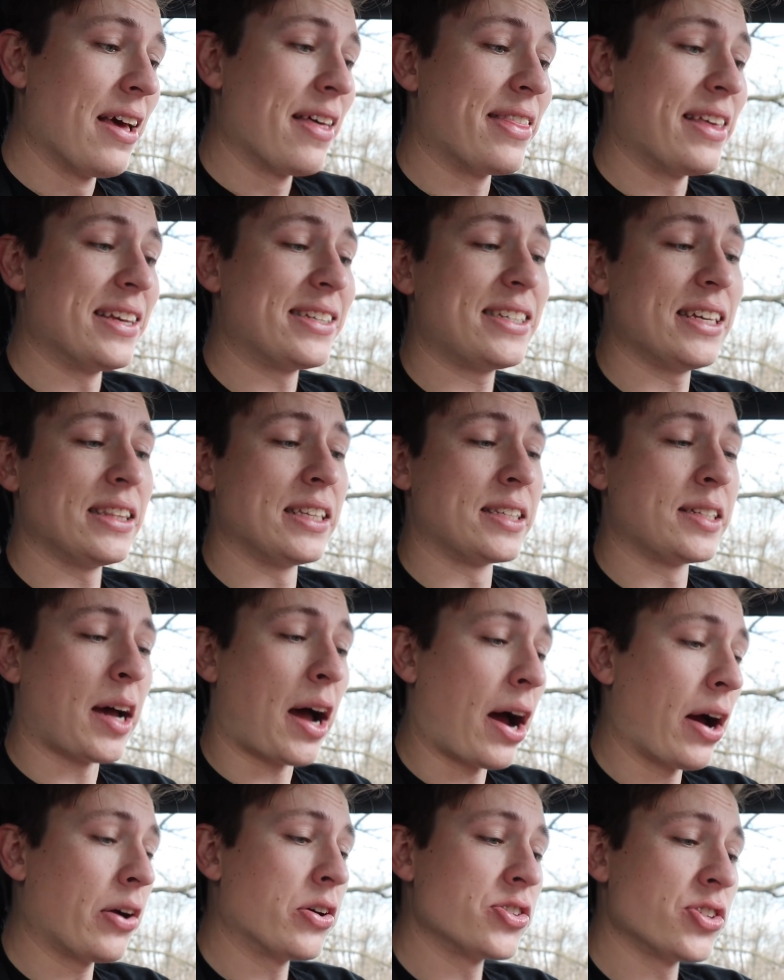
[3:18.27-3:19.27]
They said the
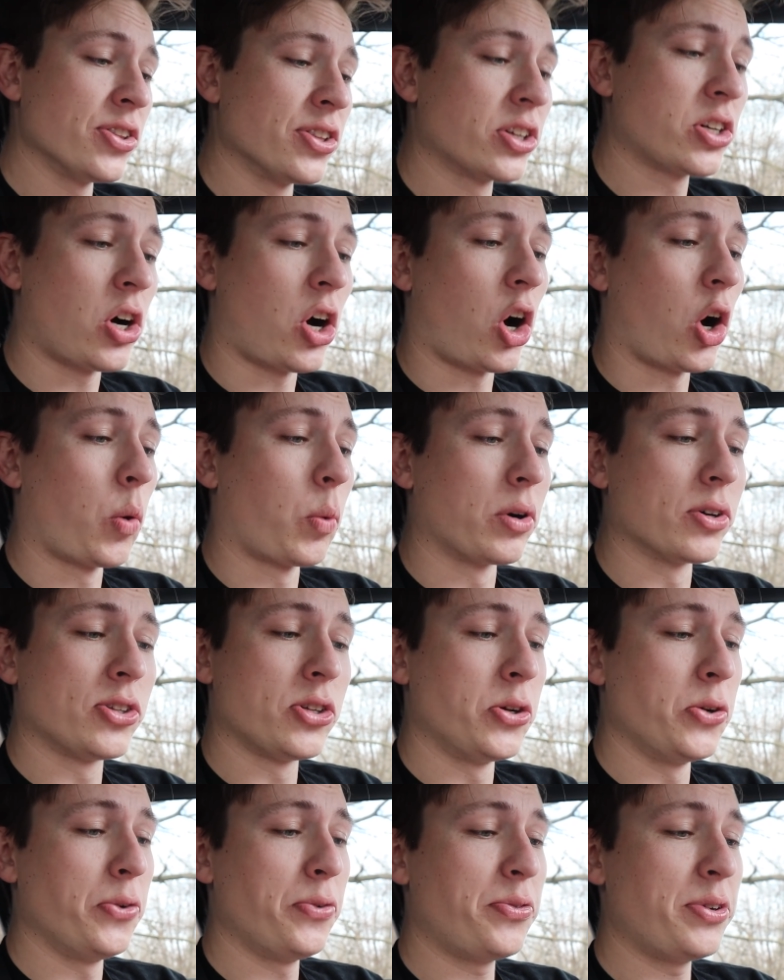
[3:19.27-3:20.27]
tires on the car were
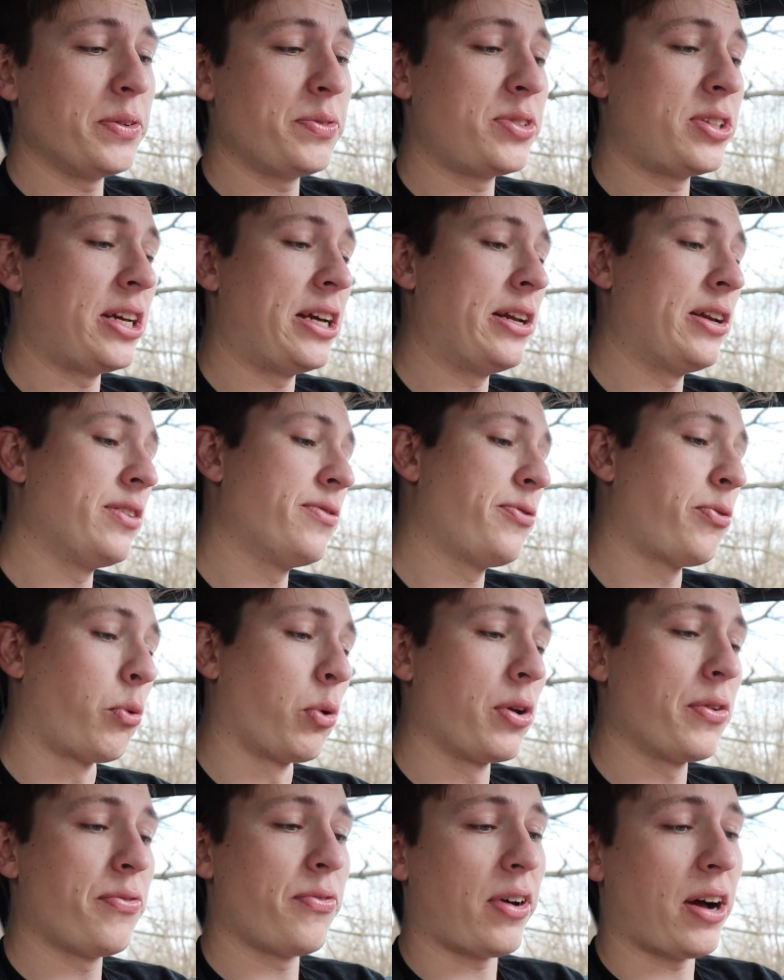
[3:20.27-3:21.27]
215
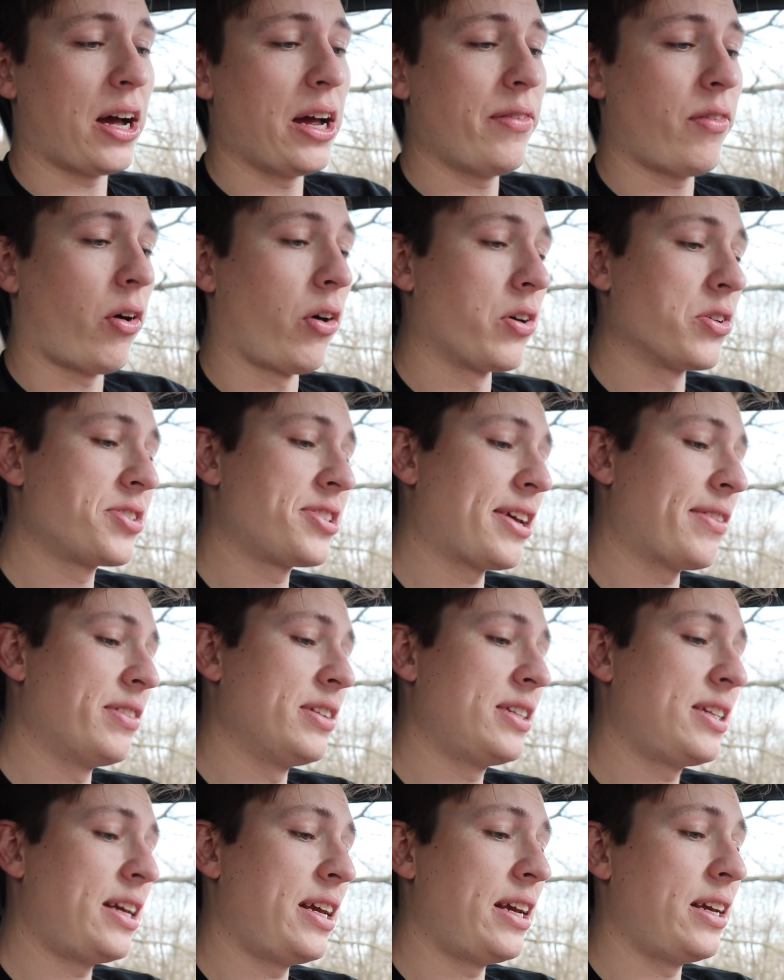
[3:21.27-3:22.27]
45
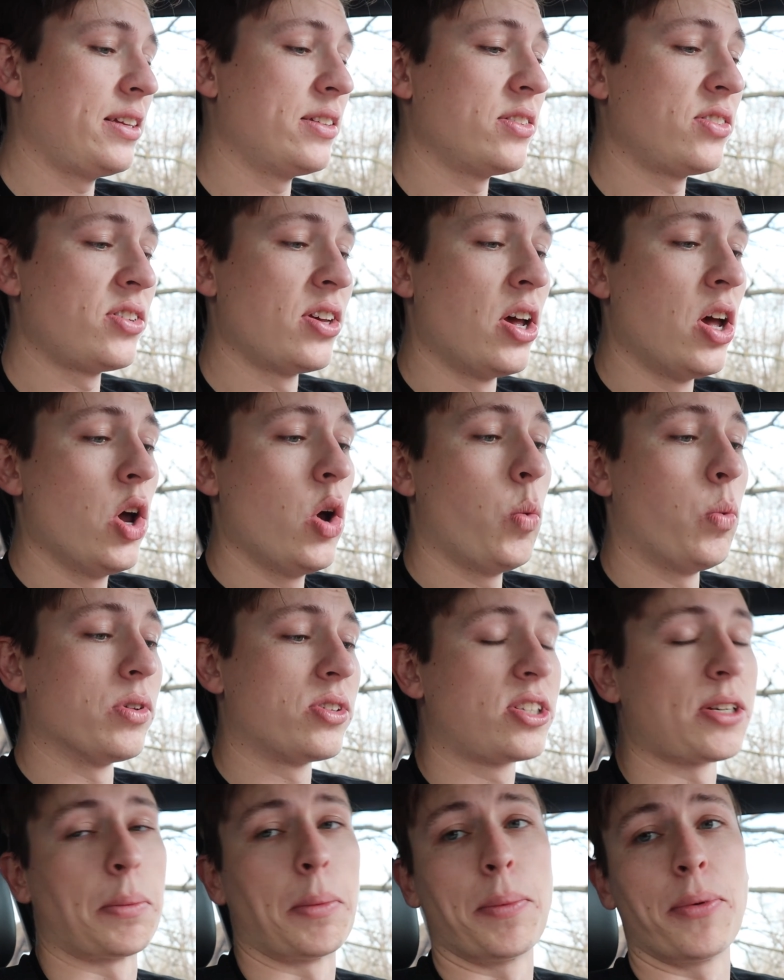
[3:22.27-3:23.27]
R17s with
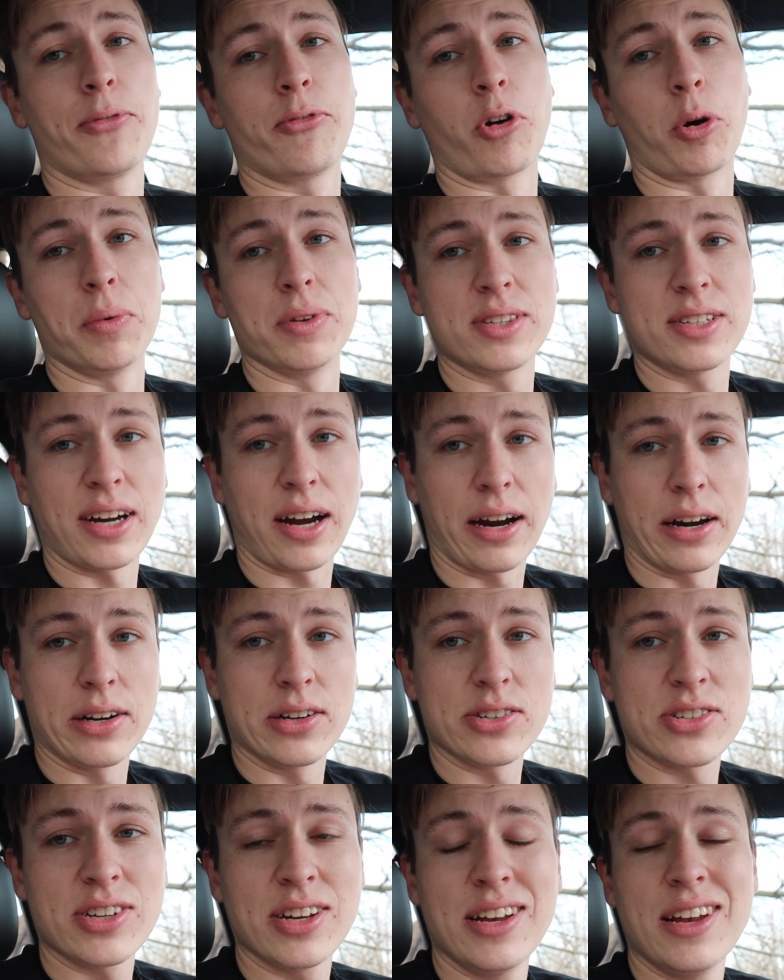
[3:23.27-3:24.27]
summer performance
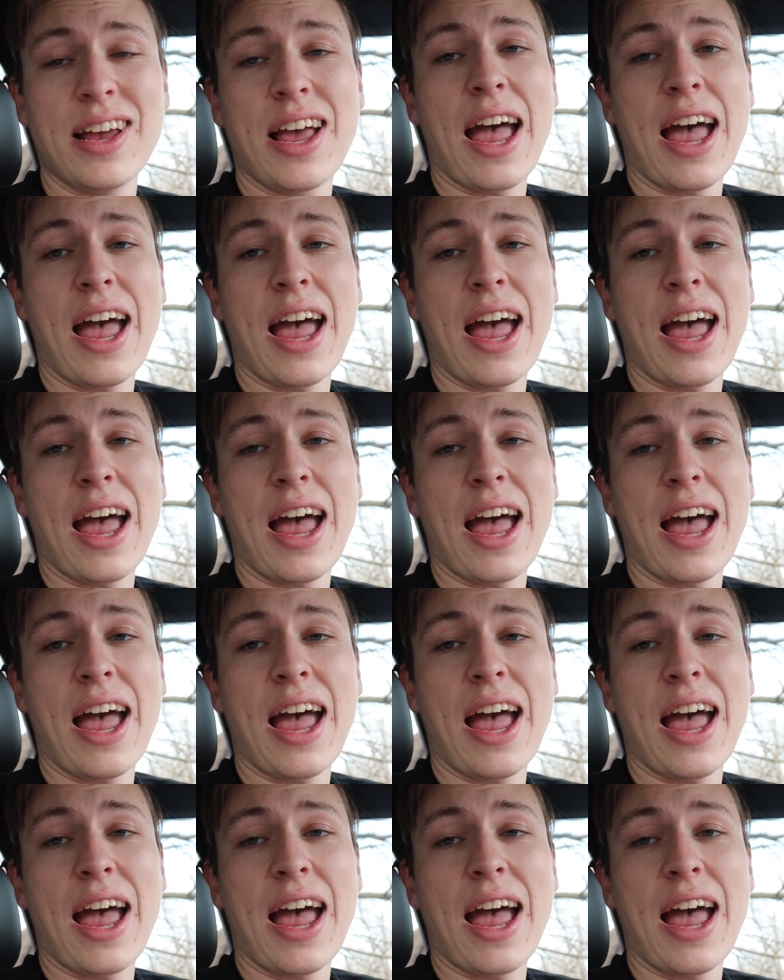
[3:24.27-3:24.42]
tires.